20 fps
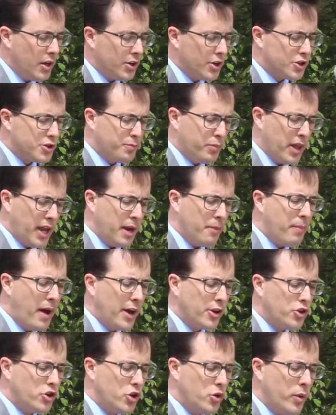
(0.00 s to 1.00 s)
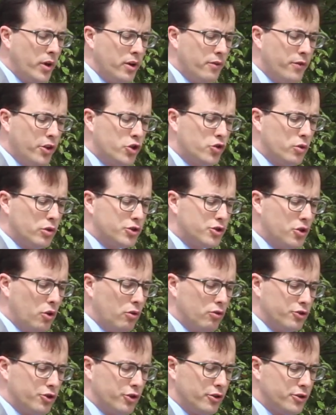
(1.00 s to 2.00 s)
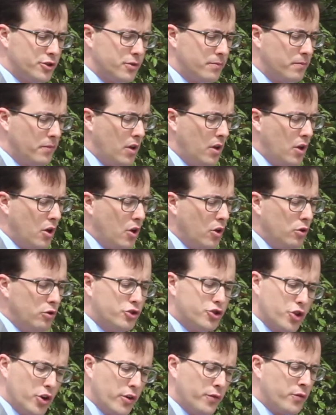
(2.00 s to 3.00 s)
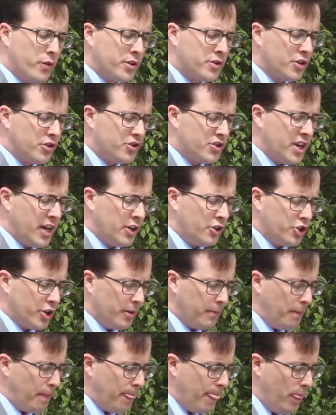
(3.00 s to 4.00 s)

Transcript: displayed by two individual soldiers who served with distinction